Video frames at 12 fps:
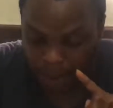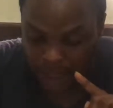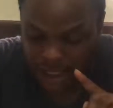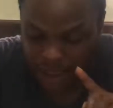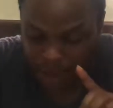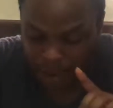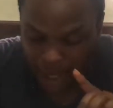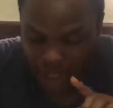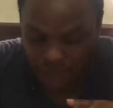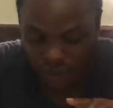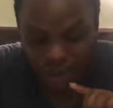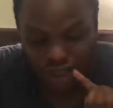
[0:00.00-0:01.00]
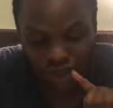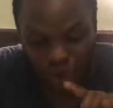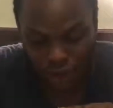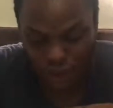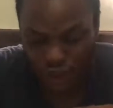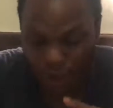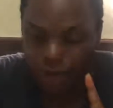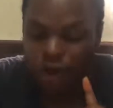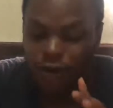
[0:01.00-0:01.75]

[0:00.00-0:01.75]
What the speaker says: pixel per inch, which is awesome.